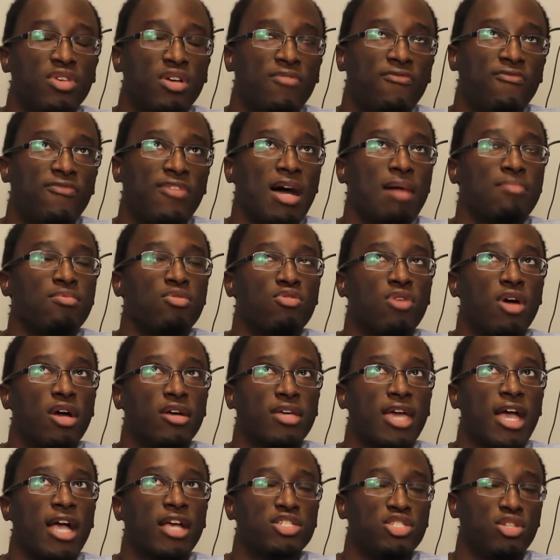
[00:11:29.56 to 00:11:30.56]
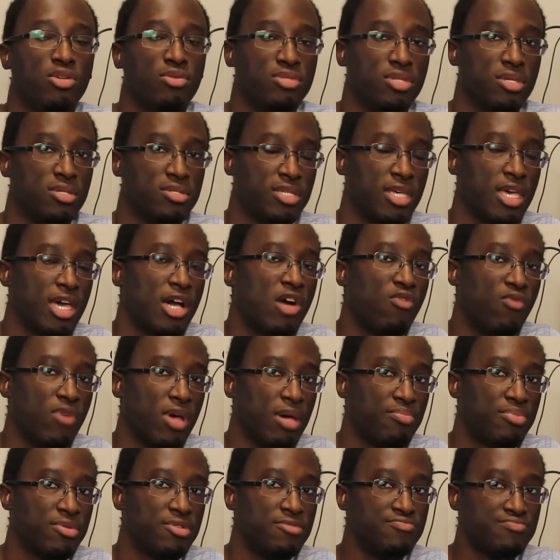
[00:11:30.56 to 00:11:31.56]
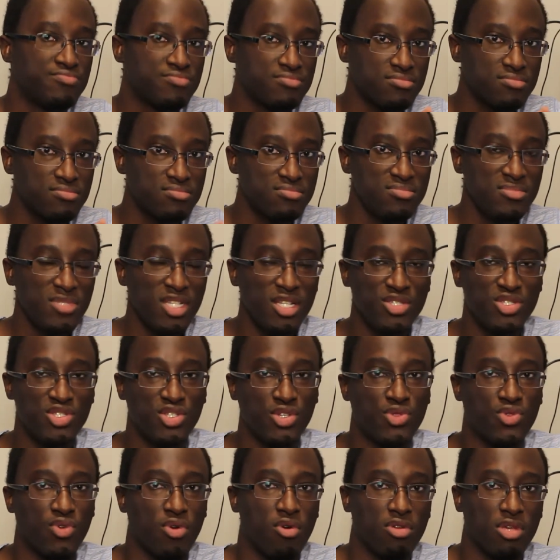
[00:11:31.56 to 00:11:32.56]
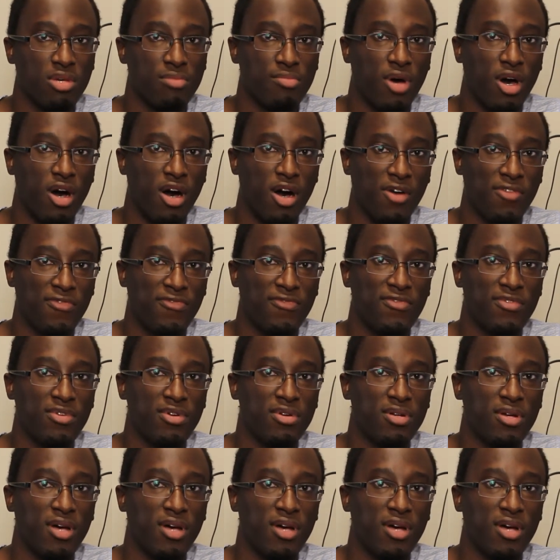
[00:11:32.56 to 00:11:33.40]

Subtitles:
Flapnarok actually used a tail whip to throw them off.